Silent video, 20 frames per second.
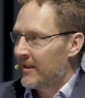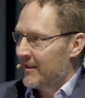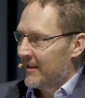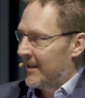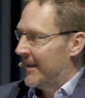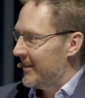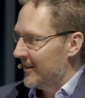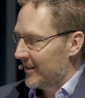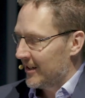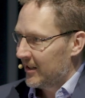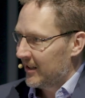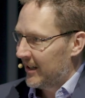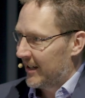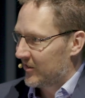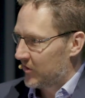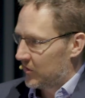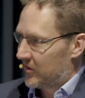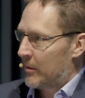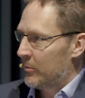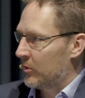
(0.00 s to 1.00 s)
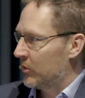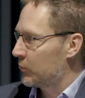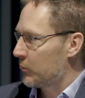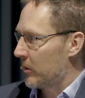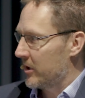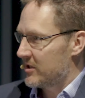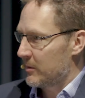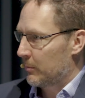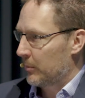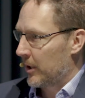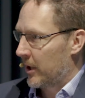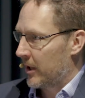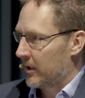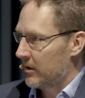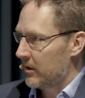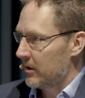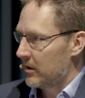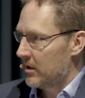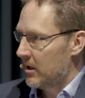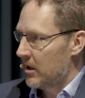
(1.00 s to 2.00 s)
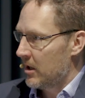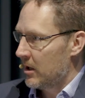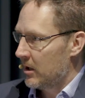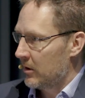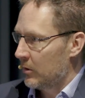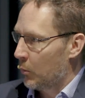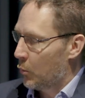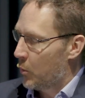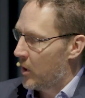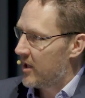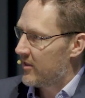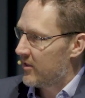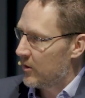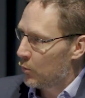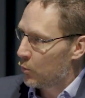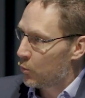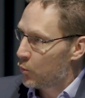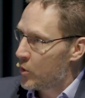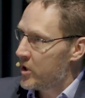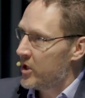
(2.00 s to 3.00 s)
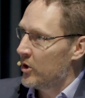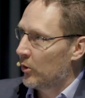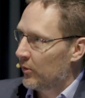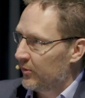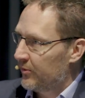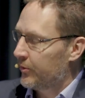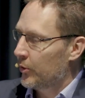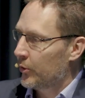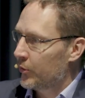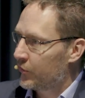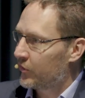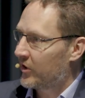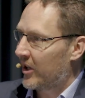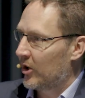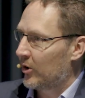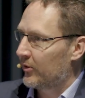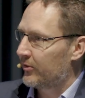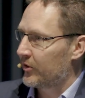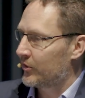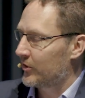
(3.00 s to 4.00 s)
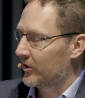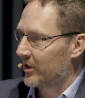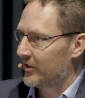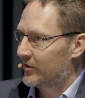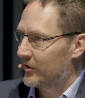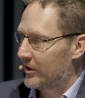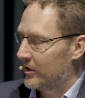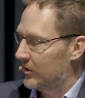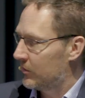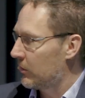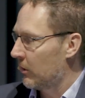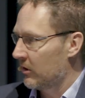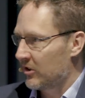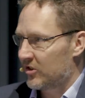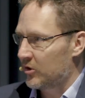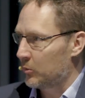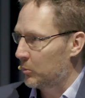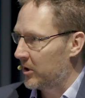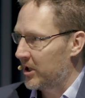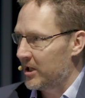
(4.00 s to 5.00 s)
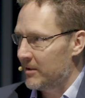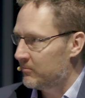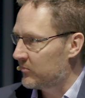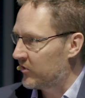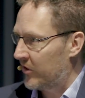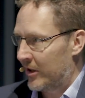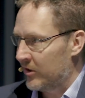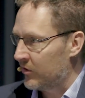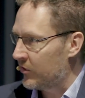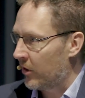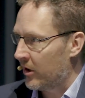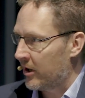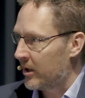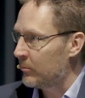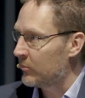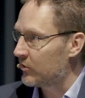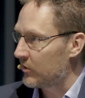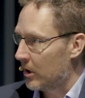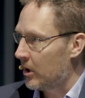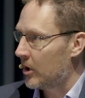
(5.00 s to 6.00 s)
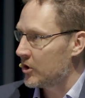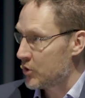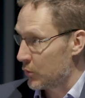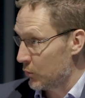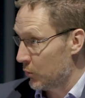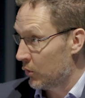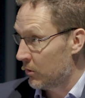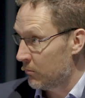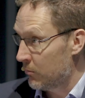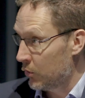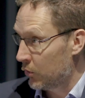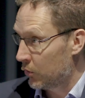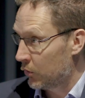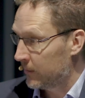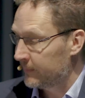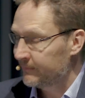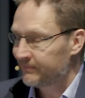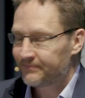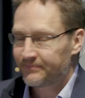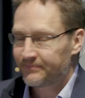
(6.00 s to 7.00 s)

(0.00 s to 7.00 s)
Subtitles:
Here, it's a demonstrator plant where the real full-scale facility is going to be 10 times larger or more.